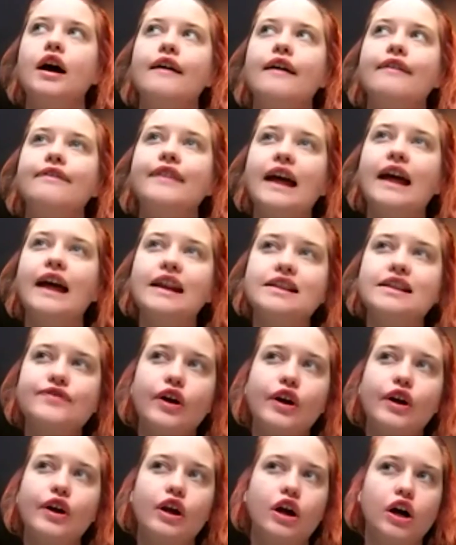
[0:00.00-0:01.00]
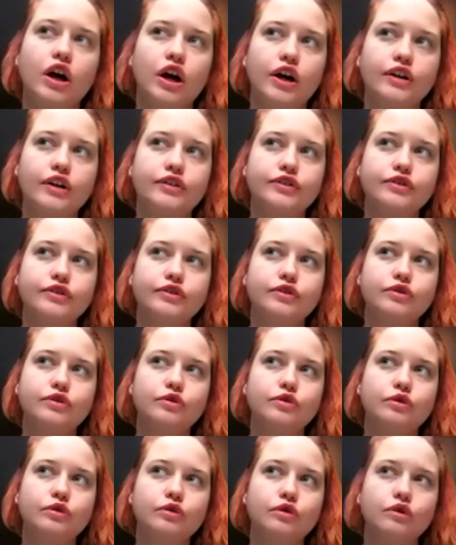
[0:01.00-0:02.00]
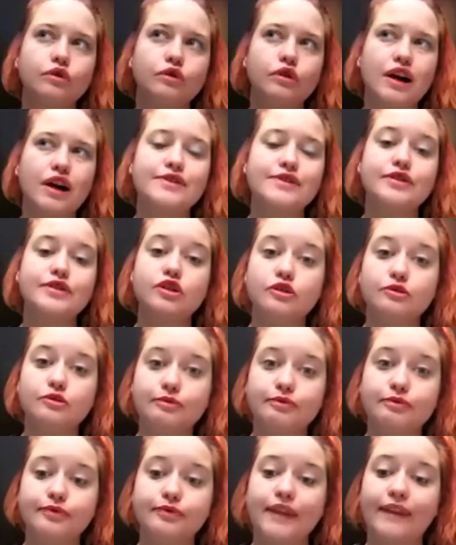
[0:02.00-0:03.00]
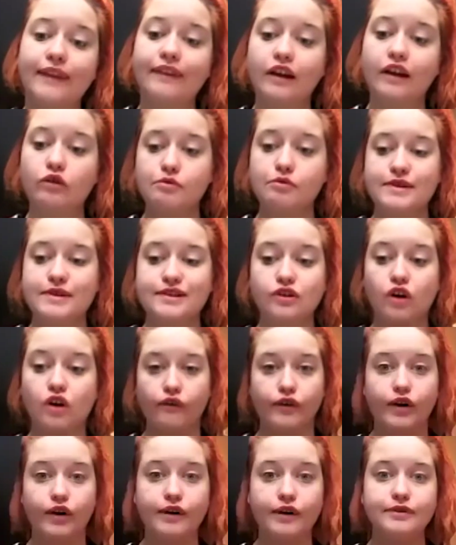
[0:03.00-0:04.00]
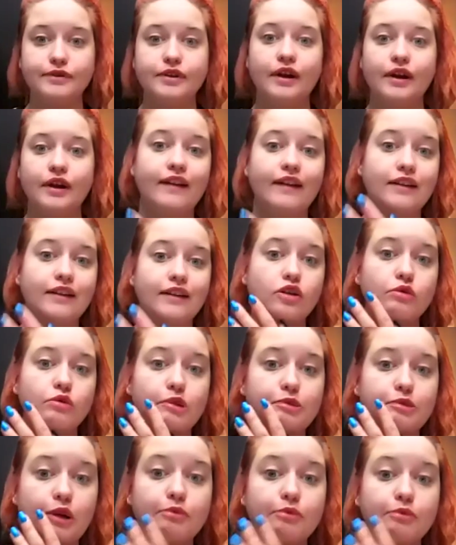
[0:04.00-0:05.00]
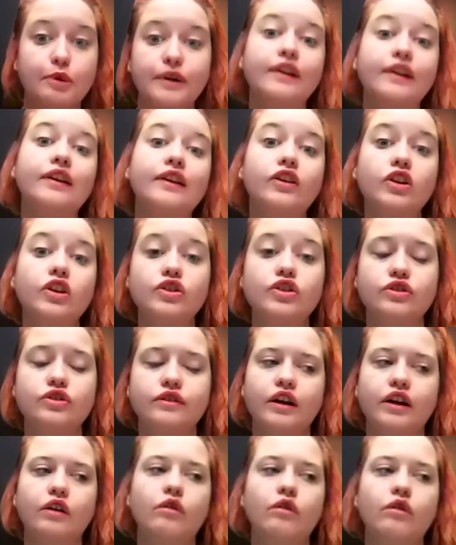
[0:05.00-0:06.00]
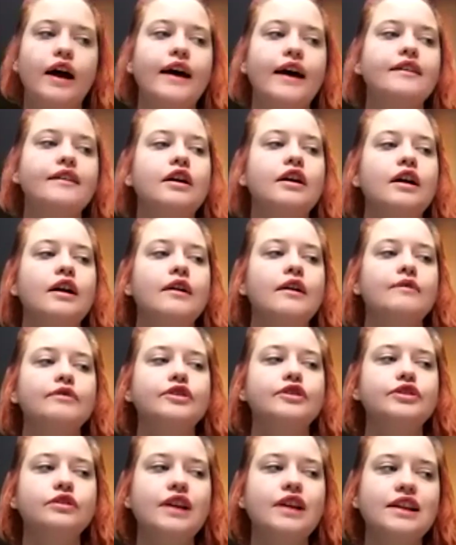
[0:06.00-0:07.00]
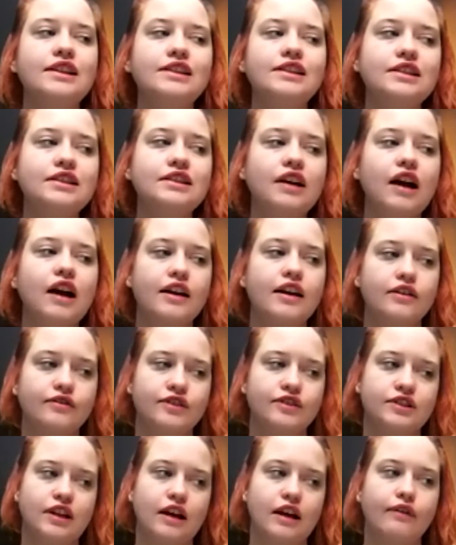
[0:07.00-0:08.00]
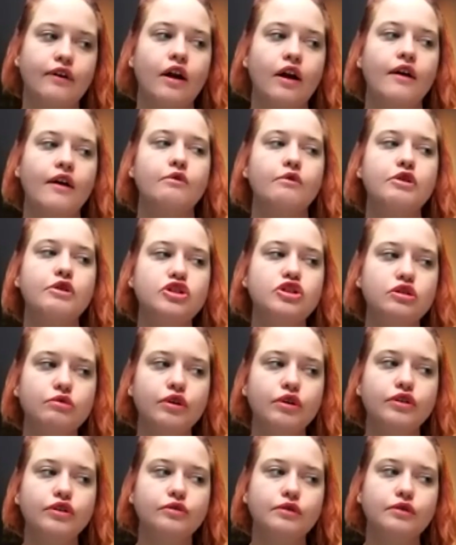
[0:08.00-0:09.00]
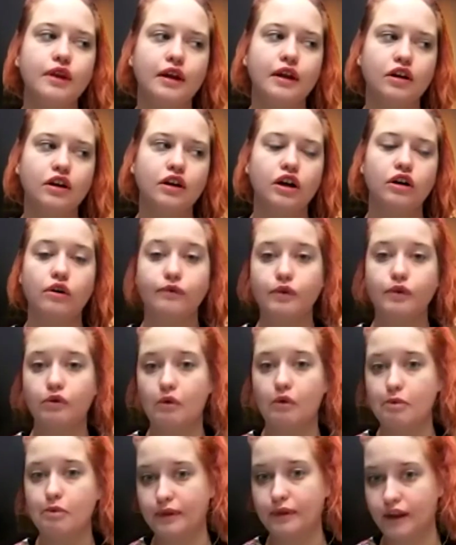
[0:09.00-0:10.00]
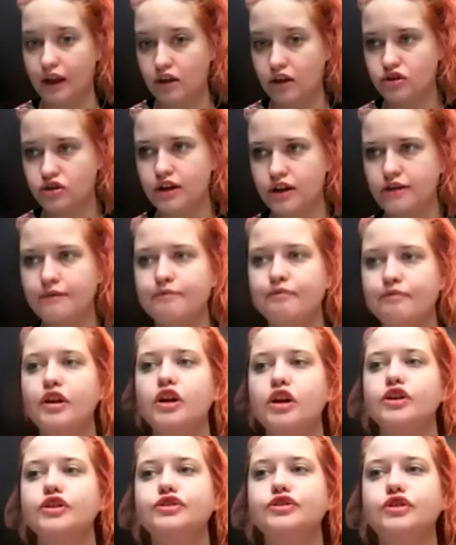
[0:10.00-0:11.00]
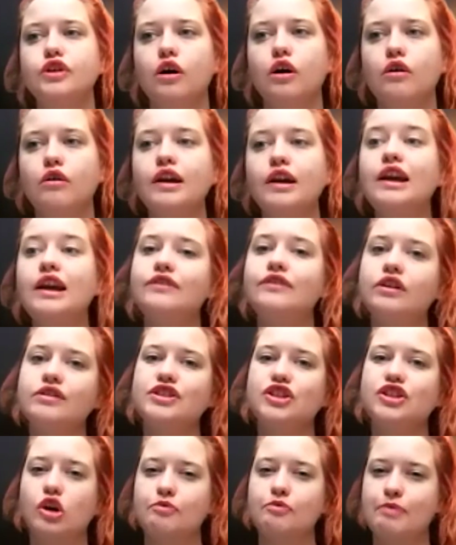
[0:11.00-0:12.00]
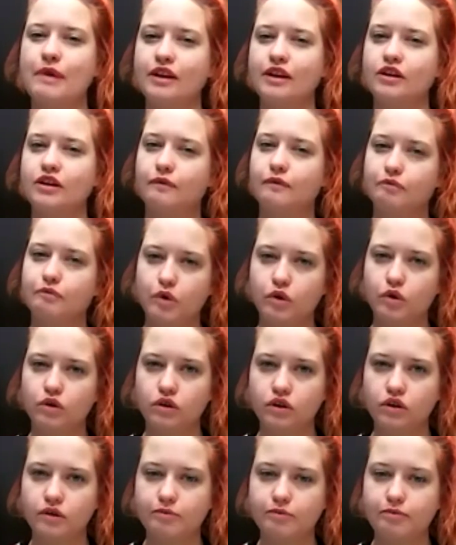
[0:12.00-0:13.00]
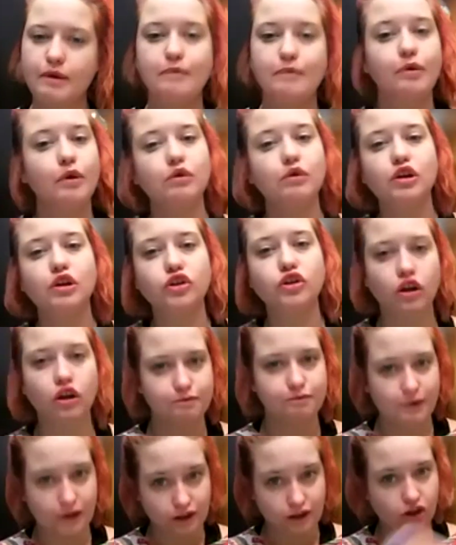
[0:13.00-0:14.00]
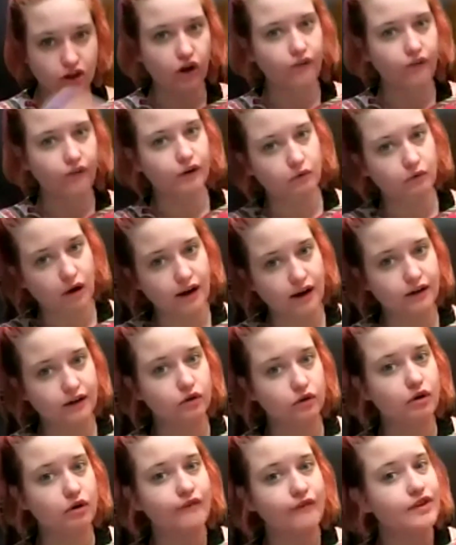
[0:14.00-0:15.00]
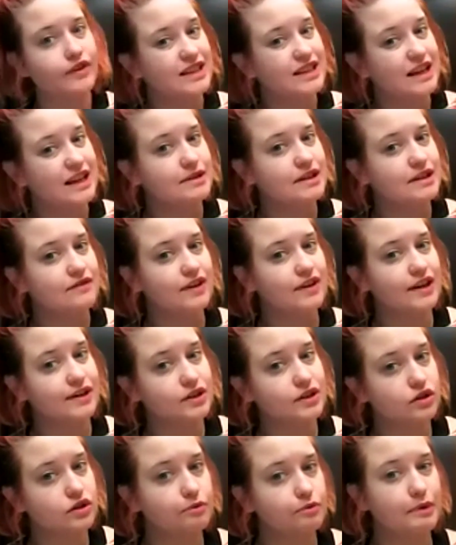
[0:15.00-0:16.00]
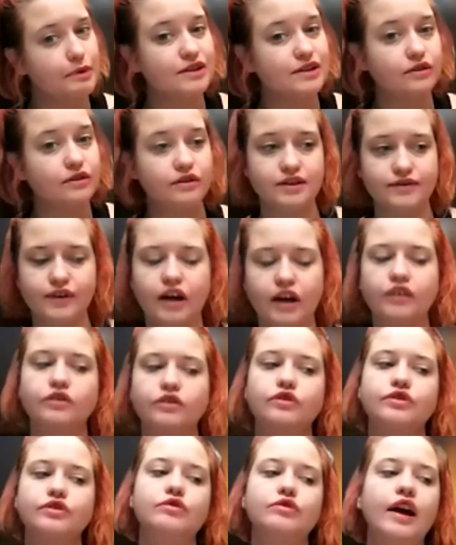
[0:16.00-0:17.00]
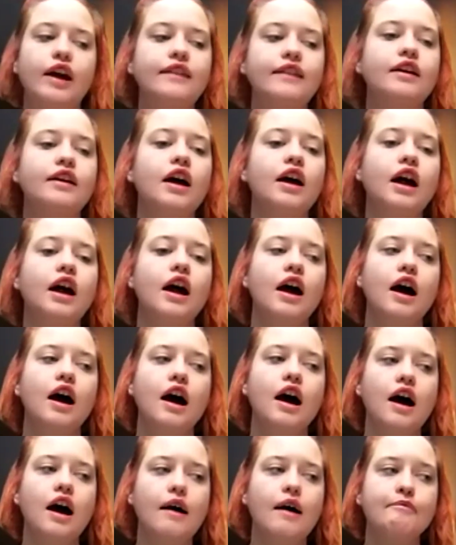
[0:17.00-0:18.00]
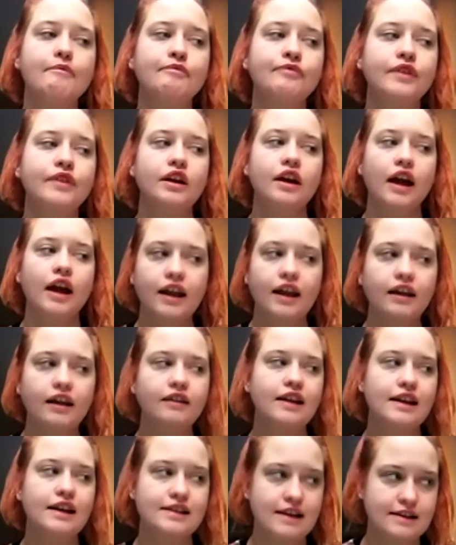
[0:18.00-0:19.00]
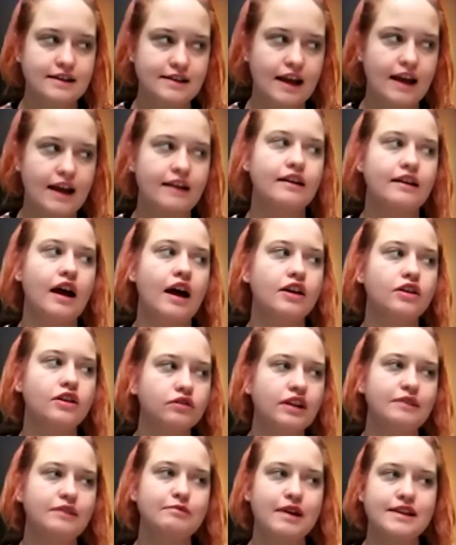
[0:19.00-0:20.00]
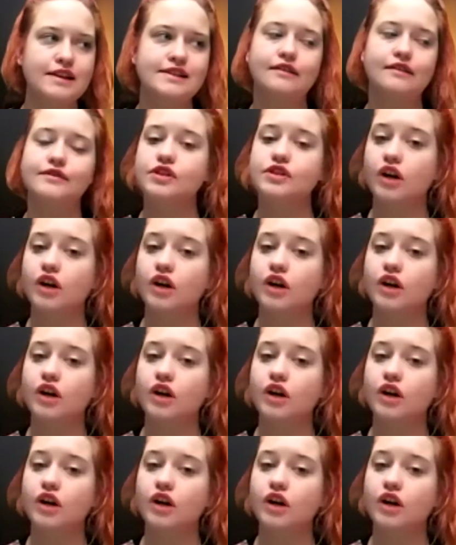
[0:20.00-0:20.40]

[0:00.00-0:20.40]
then it's very hard to assume that the room is covered and that you will be important addition there, right? So that's the kind of stuff which you want to take care of your reputation. So if there is a competitive pool, people will not pick the other one who have the same CV as you based on these factors, right? And as I said, I know that might sound